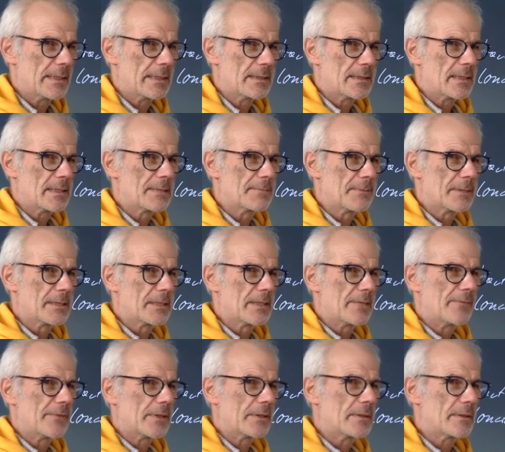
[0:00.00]
is a
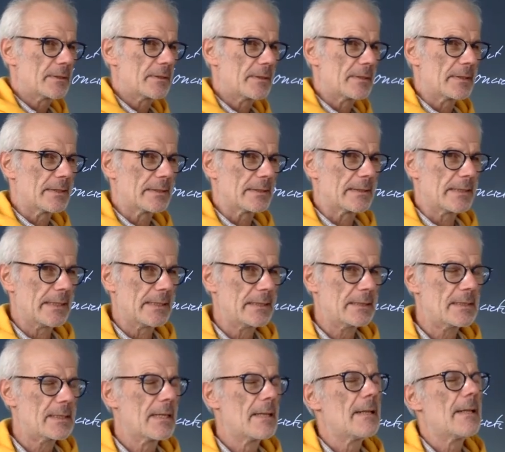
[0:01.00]
specific uh,
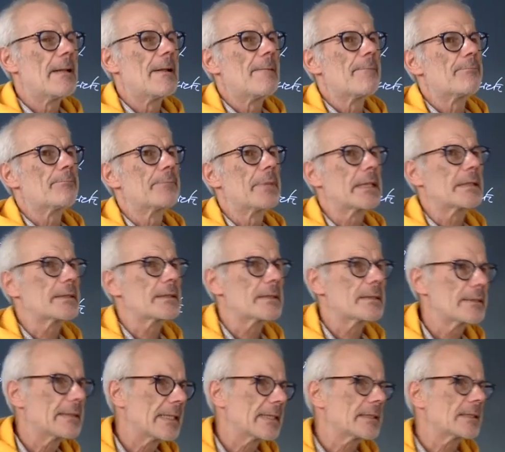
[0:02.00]
case, but
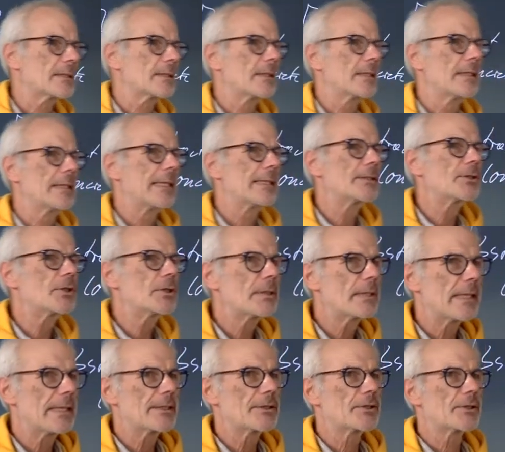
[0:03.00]
that
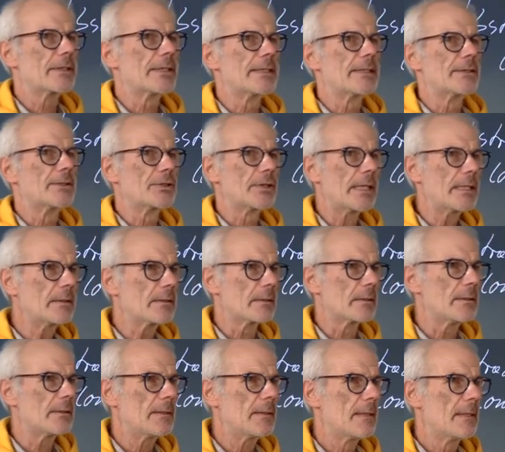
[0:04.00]
legislation in
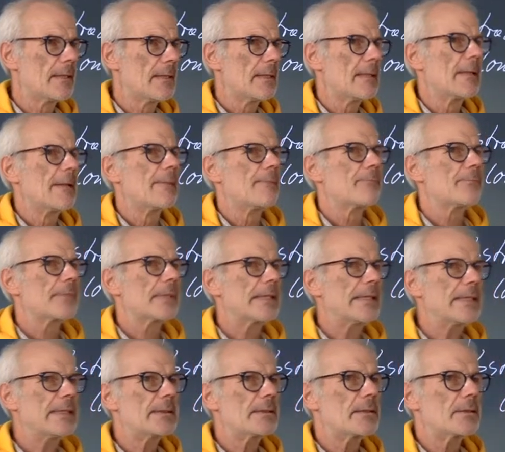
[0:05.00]
general
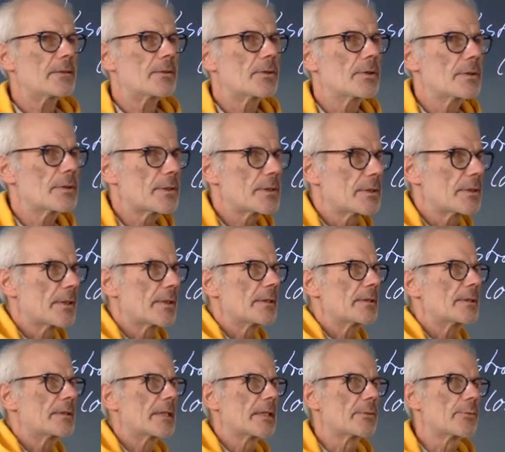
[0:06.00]
is
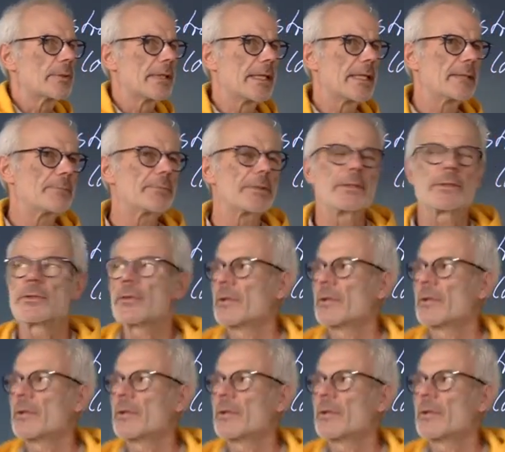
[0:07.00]
concerned, and we have been